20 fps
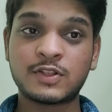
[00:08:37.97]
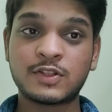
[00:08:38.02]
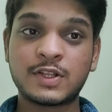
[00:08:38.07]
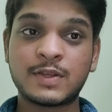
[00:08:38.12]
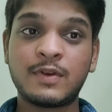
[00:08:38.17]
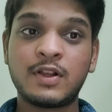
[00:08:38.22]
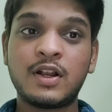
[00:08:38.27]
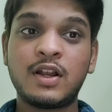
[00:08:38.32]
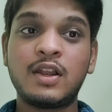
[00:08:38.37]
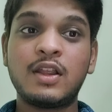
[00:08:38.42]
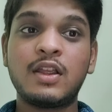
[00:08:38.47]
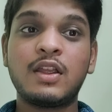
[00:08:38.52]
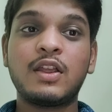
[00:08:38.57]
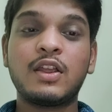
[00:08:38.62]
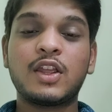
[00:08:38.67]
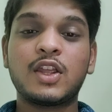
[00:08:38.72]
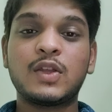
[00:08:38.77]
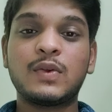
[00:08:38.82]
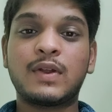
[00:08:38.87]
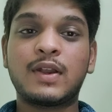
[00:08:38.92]
possible.
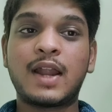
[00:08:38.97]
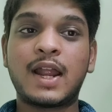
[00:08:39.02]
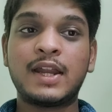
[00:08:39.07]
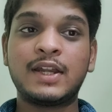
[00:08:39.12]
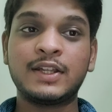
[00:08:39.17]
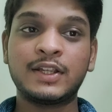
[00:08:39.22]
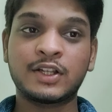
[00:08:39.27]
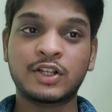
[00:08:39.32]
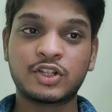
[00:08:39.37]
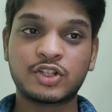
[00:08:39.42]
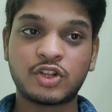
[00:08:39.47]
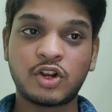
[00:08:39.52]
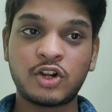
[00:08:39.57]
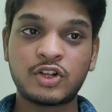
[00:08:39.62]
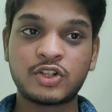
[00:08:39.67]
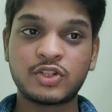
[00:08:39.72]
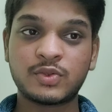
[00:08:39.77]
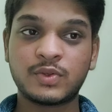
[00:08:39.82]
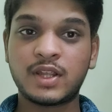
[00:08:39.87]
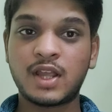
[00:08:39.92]
You are writing a
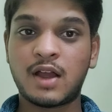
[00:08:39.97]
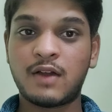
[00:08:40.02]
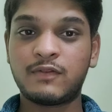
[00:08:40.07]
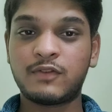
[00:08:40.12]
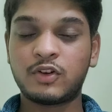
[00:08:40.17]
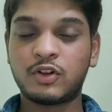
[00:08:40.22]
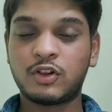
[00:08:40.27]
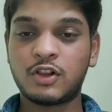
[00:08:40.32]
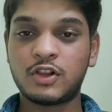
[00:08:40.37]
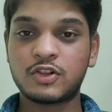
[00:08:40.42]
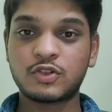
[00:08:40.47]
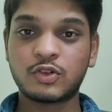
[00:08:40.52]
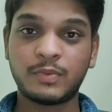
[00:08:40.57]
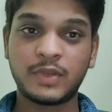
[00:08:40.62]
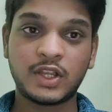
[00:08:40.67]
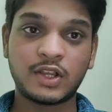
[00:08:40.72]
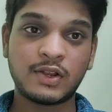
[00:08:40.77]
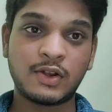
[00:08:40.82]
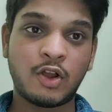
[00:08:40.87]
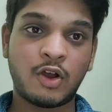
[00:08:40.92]
short story after all,
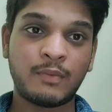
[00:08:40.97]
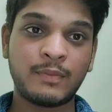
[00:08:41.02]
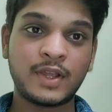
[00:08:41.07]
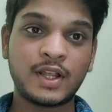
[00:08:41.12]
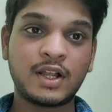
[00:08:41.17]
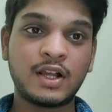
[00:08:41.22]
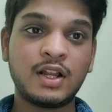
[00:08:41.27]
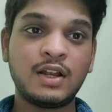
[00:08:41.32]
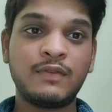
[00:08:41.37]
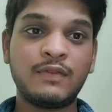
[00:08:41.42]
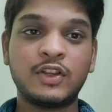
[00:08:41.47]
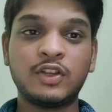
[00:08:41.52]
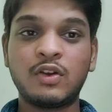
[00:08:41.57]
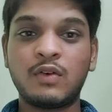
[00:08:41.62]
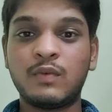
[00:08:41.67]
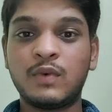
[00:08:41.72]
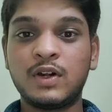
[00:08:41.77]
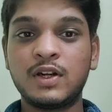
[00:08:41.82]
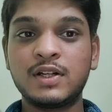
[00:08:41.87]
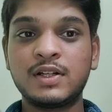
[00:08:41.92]
so be economical
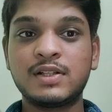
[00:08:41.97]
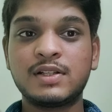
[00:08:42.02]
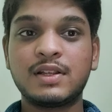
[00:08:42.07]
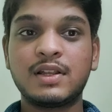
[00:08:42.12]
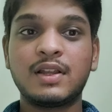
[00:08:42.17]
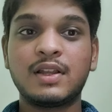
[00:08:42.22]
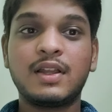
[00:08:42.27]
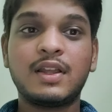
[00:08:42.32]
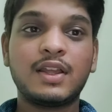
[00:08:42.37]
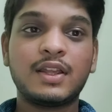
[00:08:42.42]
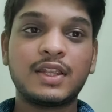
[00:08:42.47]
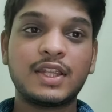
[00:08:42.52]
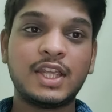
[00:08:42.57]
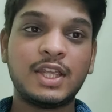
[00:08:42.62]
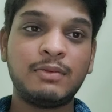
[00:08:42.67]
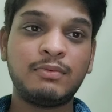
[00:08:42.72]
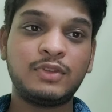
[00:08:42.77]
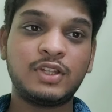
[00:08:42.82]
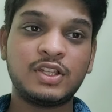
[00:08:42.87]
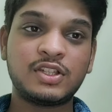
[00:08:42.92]
with your words.
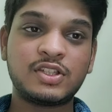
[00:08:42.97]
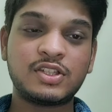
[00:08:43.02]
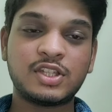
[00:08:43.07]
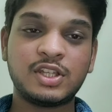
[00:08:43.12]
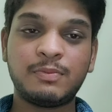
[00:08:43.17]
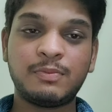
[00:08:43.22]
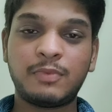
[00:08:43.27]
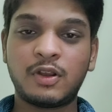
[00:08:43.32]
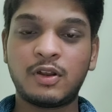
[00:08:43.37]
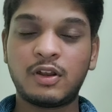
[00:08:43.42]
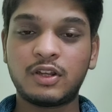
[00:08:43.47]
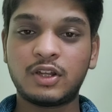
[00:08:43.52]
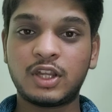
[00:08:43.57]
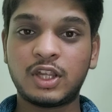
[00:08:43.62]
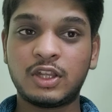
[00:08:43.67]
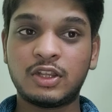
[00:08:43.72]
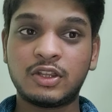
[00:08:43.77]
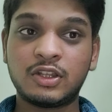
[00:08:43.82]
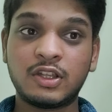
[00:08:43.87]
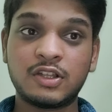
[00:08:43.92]
Keep these
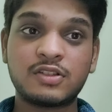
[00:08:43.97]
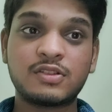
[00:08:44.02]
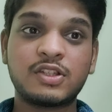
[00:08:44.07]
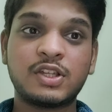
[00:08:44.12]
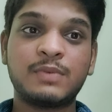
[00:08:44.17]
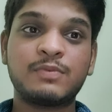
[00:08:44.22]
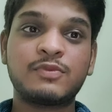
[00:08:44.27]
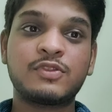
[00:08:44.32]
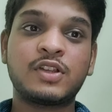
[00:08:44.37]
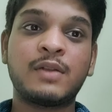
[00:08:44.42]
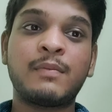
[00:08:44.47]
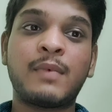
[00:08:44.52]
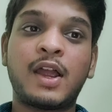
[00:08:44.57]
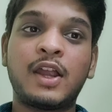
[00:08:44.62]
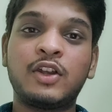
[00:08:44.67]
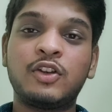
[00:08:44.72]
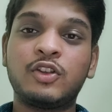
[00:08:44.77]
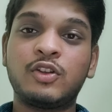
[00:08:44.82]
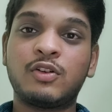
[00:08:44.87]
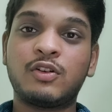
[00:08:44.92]
tips
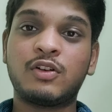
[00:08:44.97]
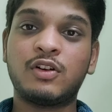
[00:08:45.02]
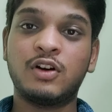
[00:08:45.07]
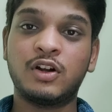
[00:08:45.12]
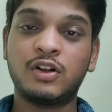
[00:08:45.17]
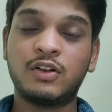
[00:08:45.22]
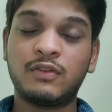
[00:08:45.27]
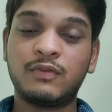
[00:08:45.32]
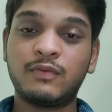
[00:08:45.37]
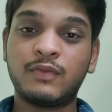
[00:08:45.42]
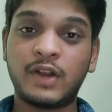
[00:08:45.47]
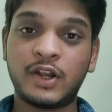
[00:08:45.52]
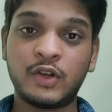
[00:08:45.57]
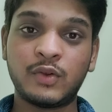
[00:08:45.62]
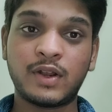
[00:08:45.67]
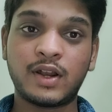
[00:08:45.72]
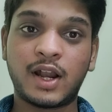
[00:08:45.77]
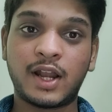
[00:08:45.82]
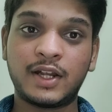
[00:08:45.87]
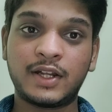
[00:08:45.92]
in mind
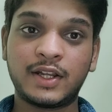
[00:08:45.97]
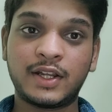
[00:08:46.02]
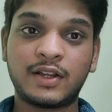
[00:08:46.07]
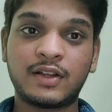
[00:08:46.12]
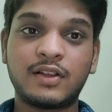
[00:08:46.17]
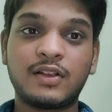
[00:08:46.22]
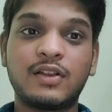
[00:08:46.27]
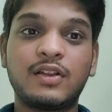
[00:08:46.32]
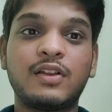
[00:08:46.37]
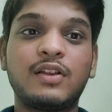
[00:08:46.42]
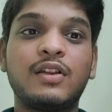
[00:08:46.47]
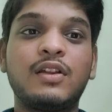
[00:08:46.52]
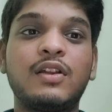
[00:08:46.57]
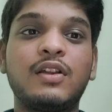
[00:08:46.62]
when you are writing.